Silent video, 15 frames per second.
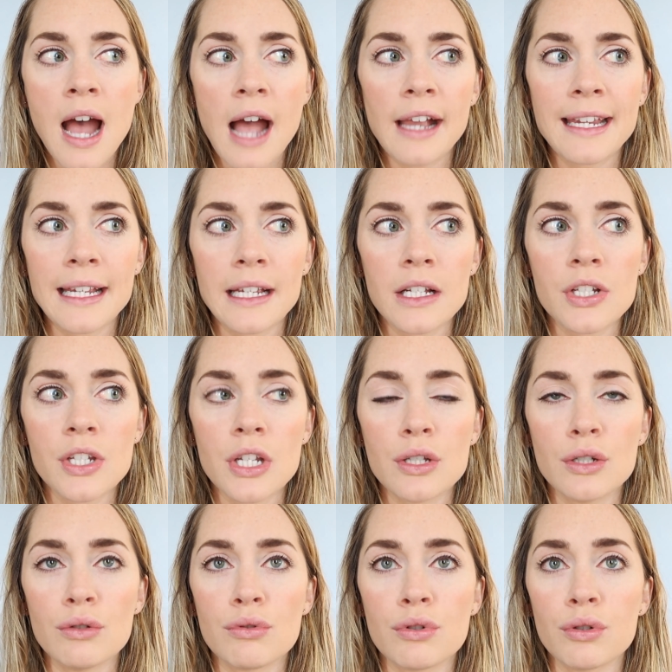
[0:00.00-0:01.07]
I can
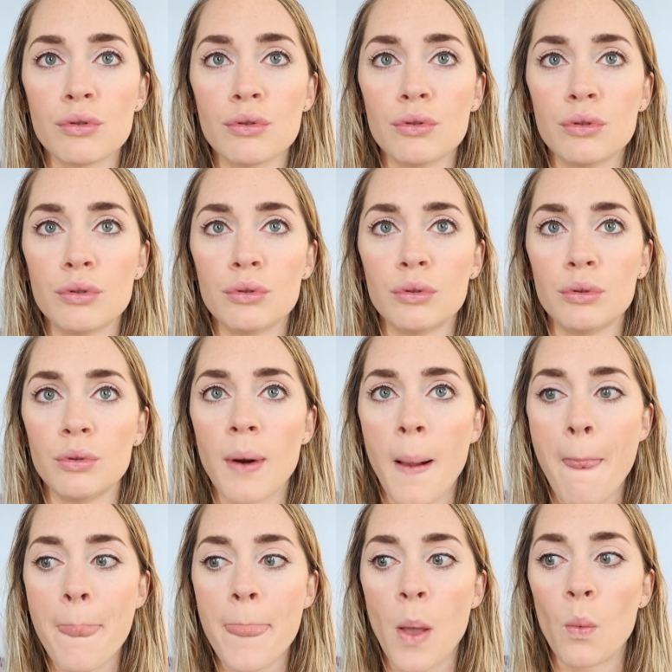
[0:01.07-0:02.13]
continue to
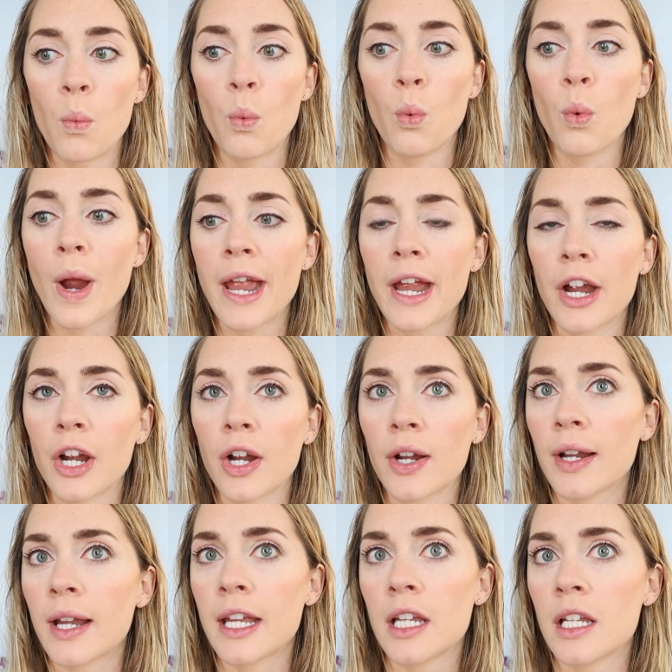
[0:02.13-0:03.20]

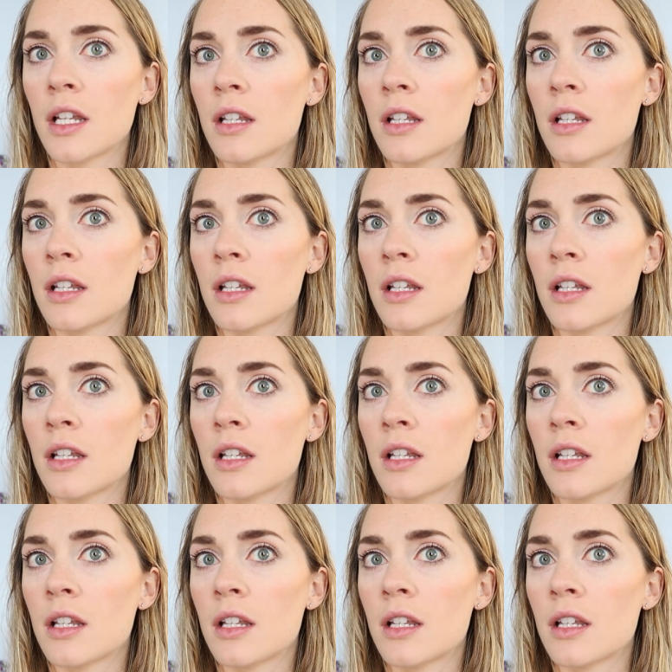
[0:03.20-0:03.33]
wear it,